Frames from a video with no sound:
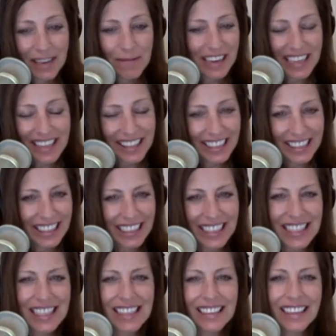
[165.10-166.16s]
anybody think that
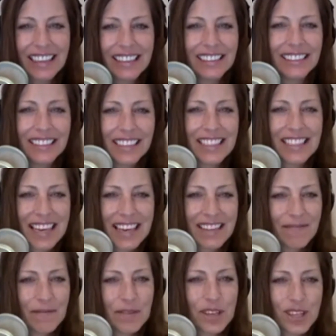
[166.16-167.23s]
it's illegal. It's not I'm
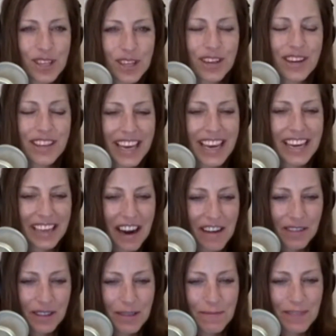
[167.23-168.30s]
illegal. Sure, they
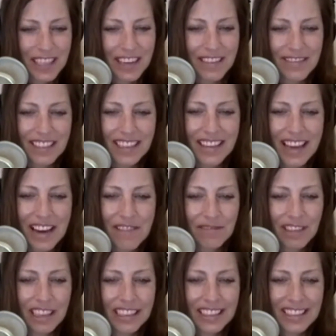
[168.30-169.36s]
covered themselves on that
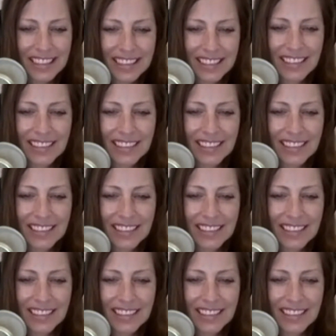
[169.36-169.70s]
front.